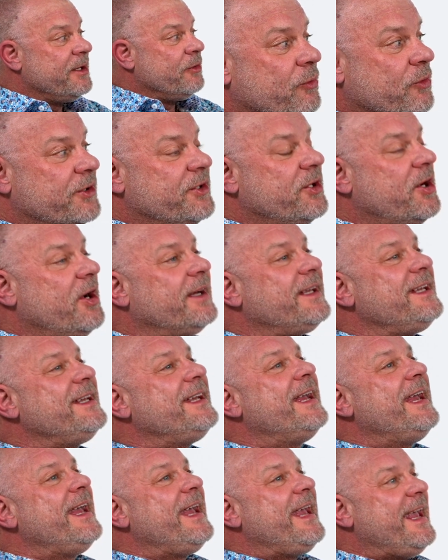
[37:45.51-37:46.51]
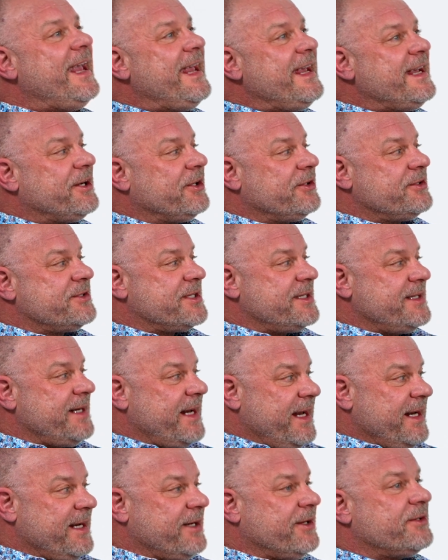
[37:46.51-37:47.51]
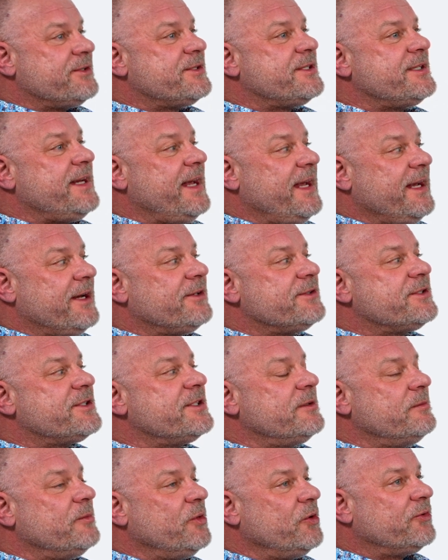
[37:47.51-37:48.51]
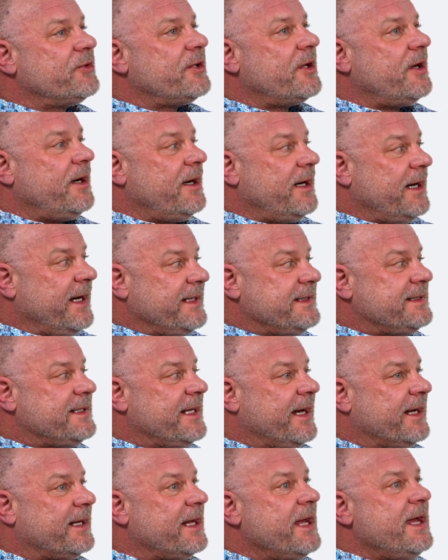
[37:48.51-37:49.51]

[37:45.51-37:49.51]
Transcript: We're talking acres and acres and acres of the most high tech.